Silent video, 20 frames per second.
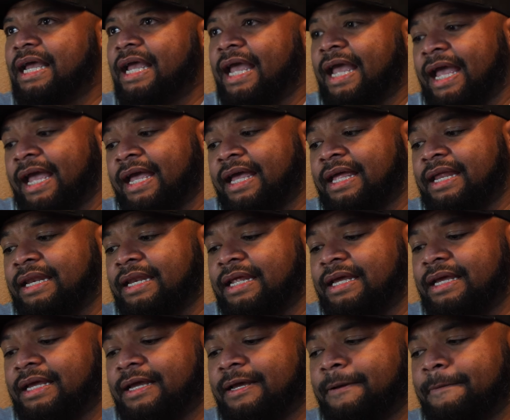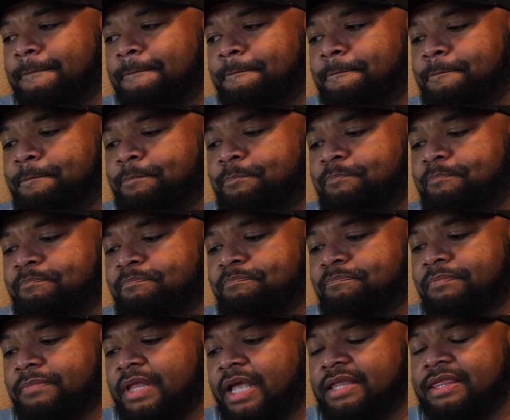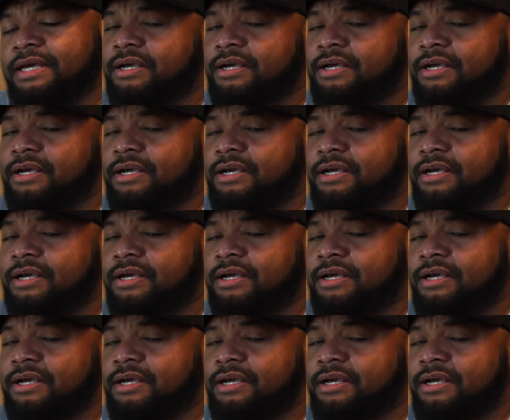And I